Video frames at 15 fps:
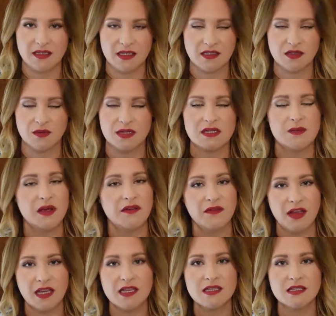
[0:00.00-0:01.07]
because the rest of my
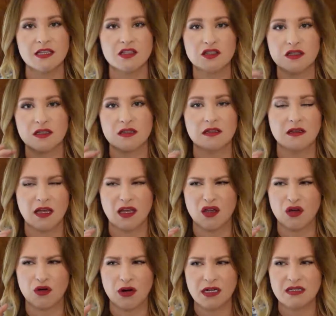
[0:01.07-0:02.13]
face is
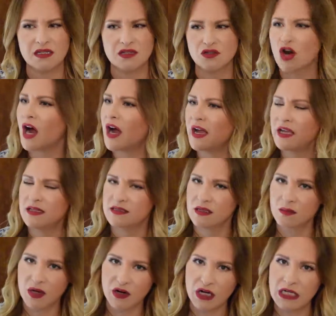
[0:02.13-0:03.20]
like crazy dry in
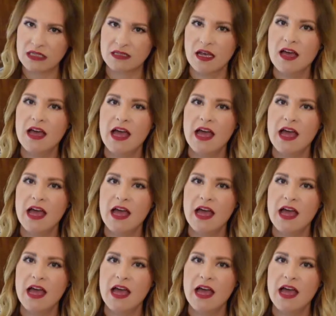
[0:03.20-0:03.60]
some areas.